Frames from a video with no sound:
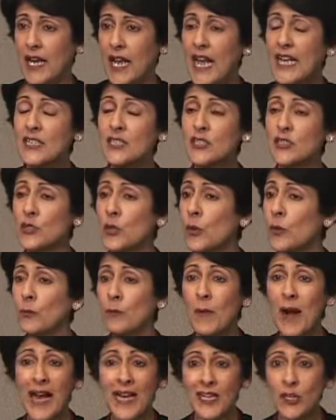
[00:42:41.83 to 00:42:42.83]
And so
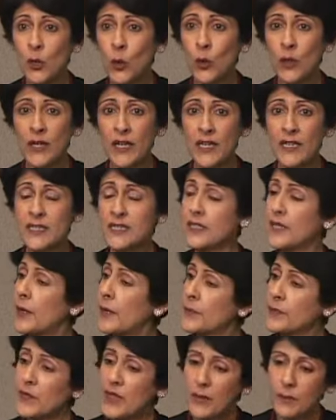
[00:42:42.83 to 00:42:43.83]
my goal is
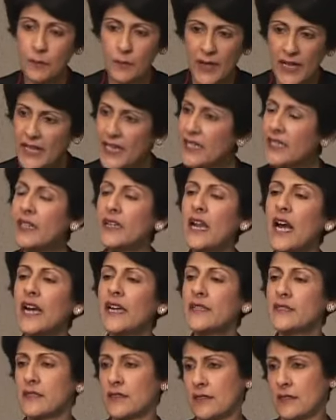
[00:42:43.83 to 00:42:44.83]
make an
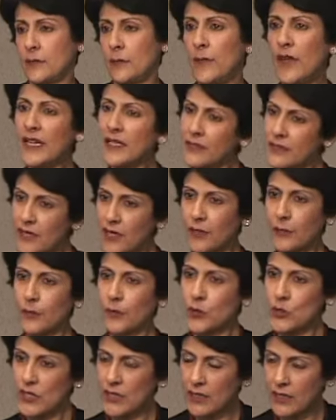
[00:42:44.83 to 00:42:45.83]
alliance, make a
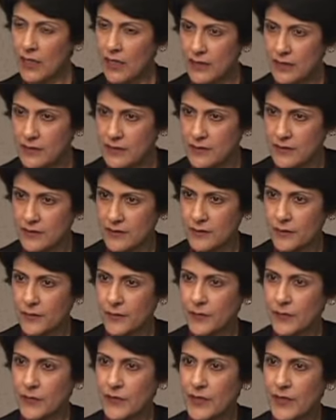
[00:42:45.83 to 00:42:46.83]
therapeutic alliance.
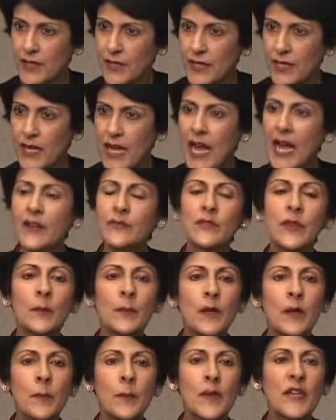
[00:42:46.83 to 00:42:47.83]
Have them
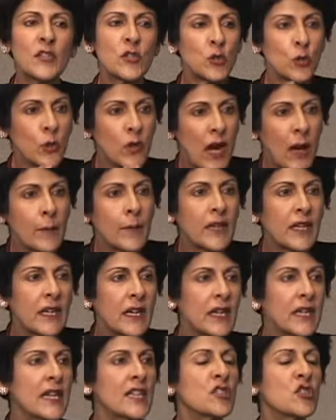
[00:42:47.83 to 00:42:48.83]
commit to coming
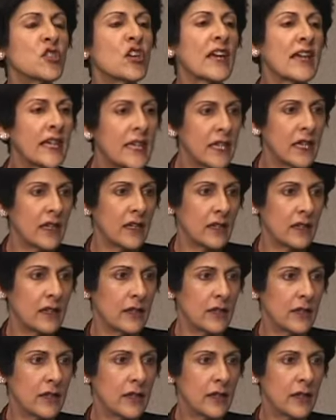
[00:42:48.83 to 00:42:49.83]
in and checking in
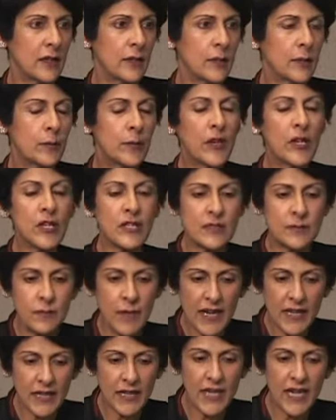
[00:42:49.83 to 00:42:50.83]
because
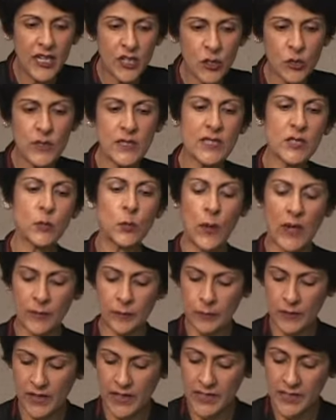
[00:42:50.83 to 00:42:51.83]
medications is one
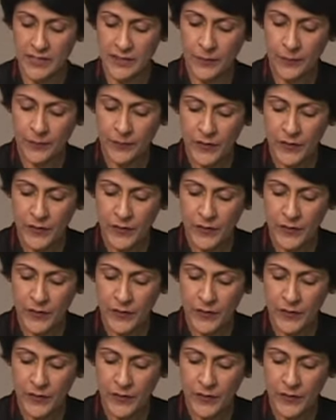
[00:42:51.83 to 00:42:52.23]
piece,